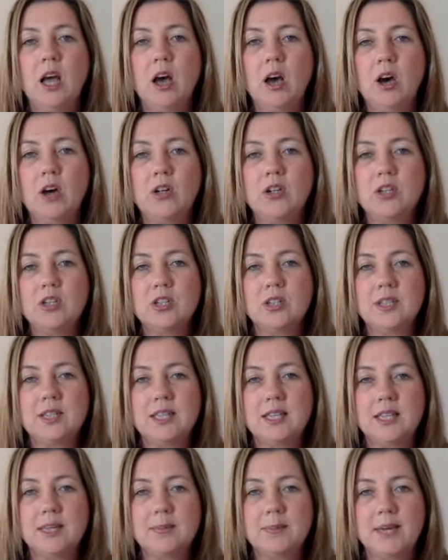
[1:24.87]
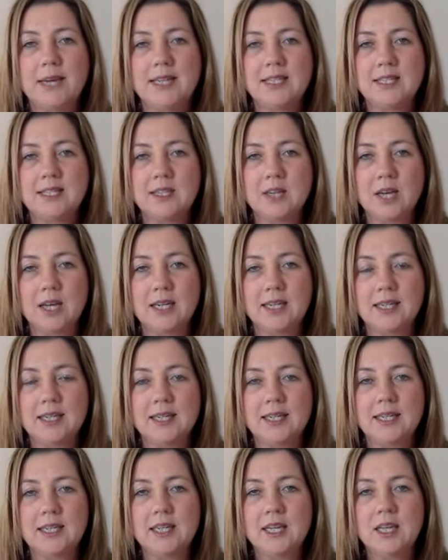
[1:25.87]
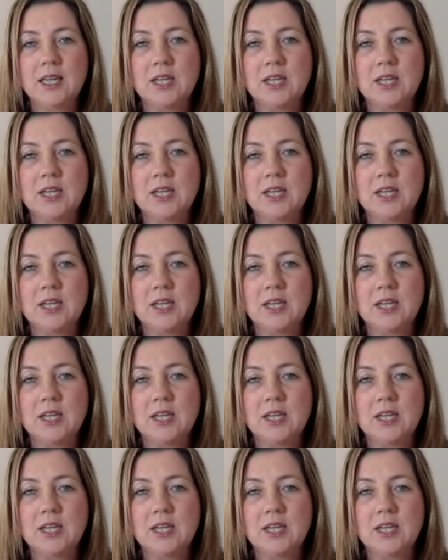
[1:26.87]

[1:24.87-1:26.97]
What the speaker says: onto the keypad silently.